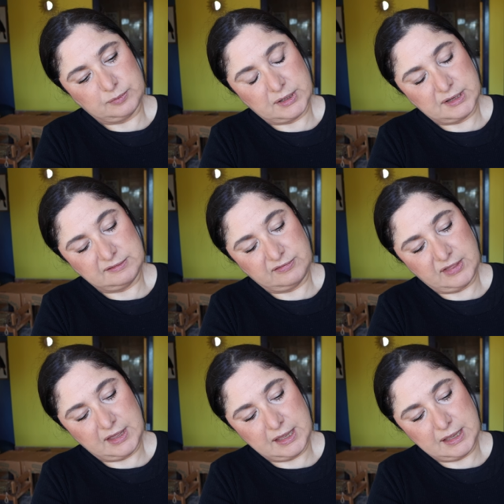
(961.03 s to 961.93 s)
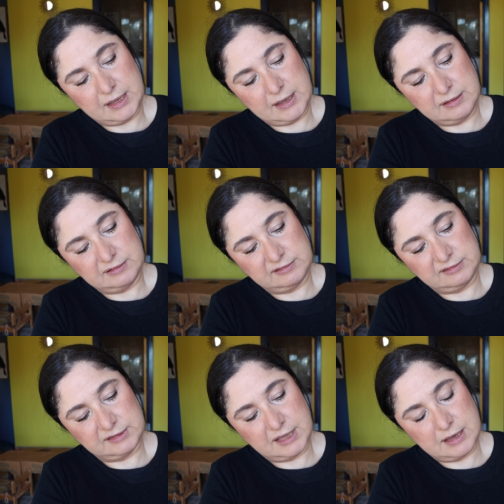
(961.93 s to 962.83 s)
one is the
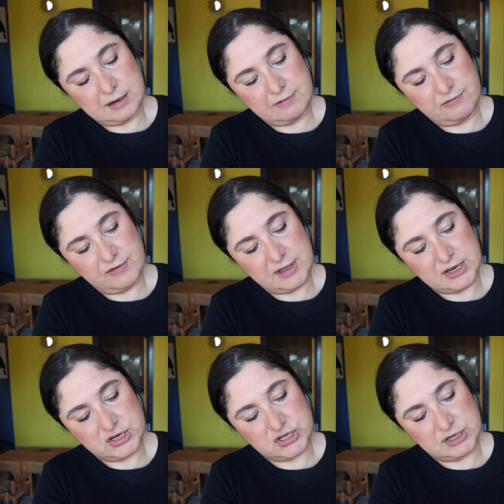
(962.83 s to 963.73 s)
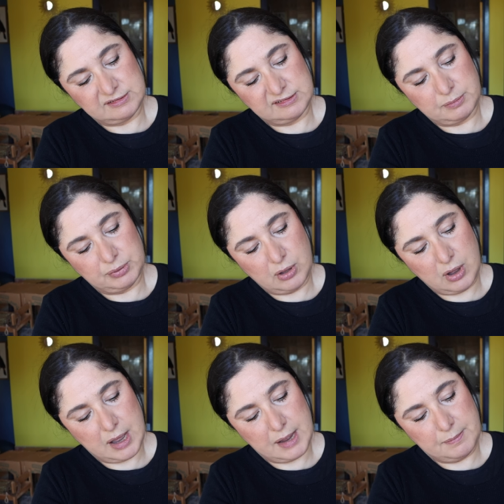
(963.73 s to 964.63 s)
Skin Fetish
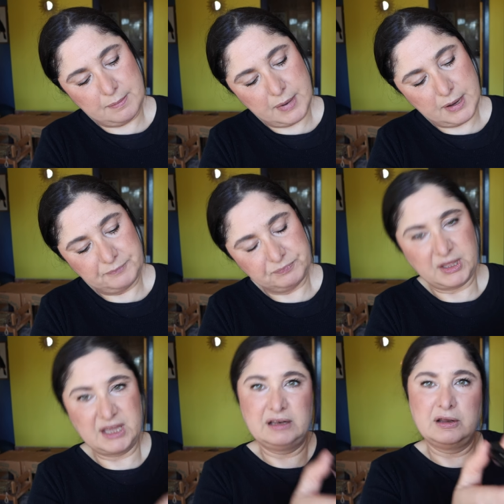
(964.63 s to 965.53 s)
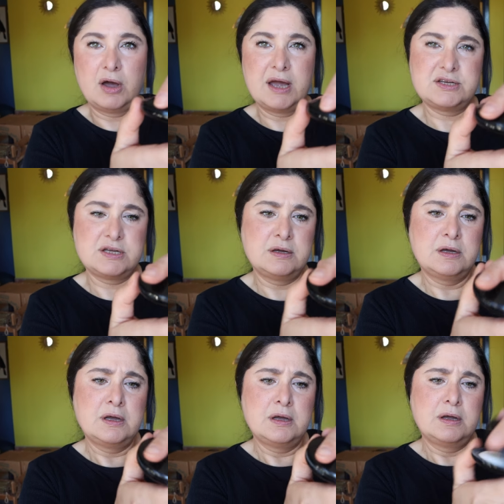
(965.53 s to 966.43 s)
Sublime in Light,
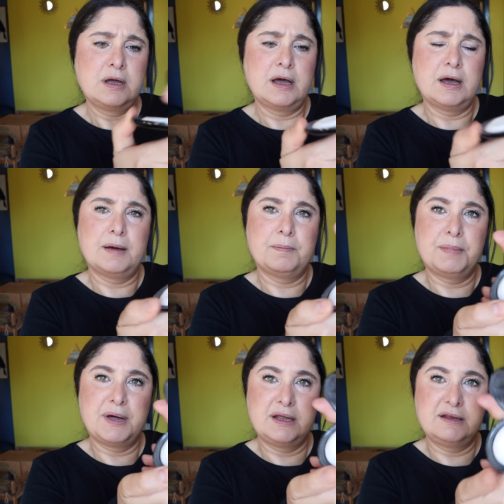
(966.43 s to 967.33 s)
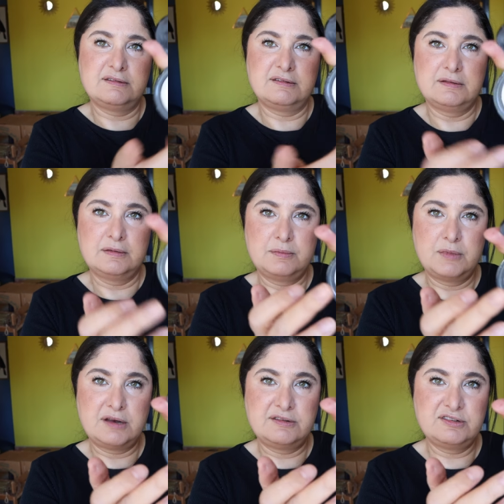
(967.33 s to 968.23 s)
um, but it's
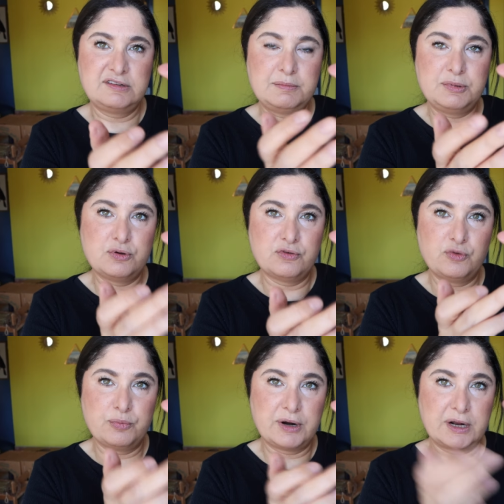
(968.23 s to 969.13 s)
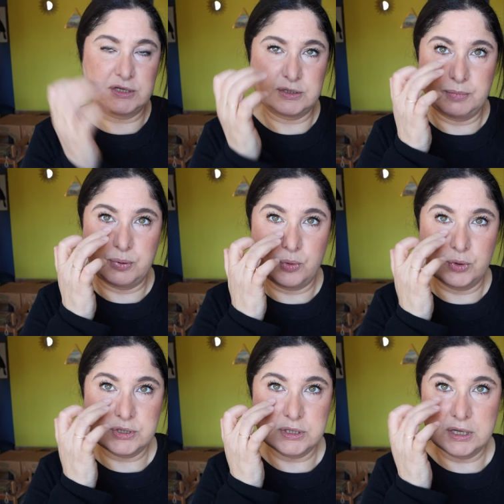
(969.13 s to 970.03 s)
it's just a beautiful product to
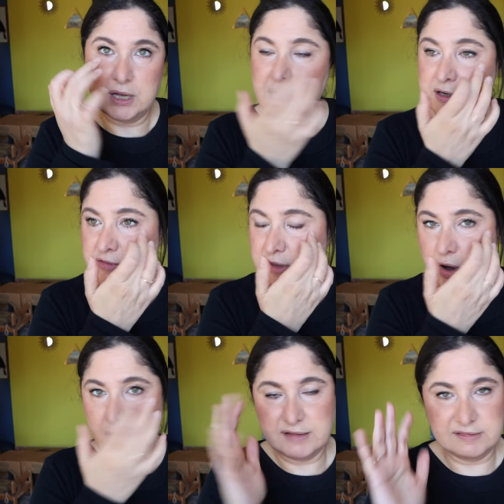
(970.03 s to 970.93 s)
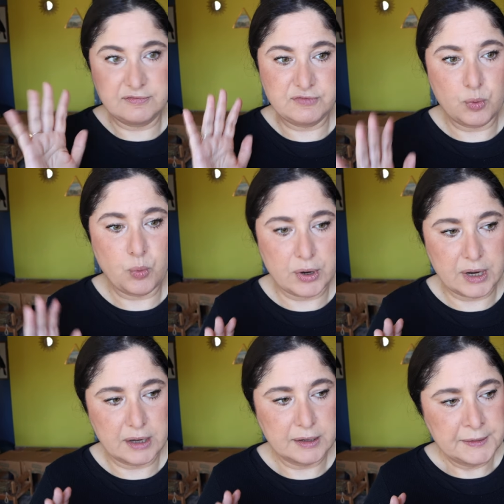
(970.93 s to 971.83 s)
put under the eyes if you want
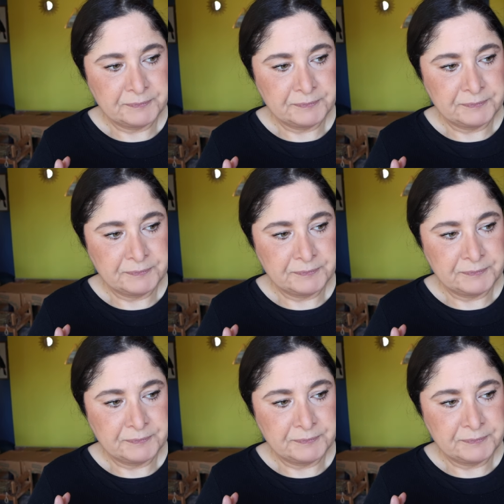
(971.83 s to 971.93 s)
to